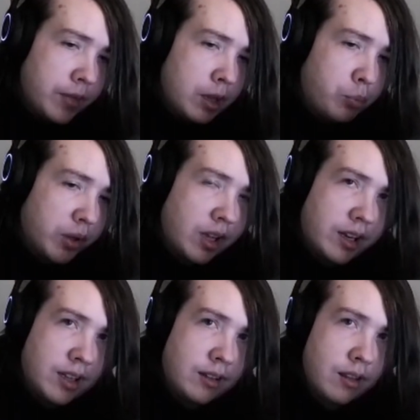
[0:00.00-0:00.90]
But
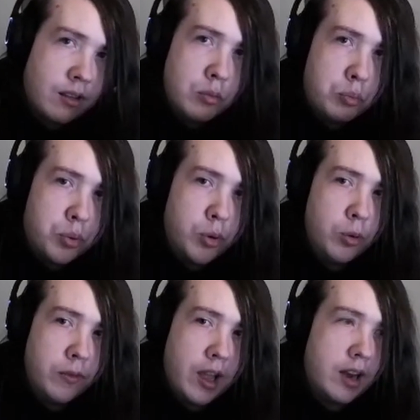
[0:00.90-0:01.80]
like, that doesn't
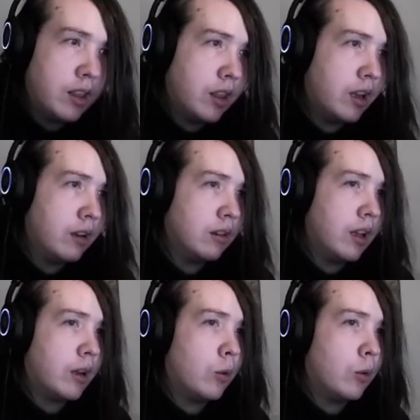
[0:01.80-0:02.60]
prove anything. Like,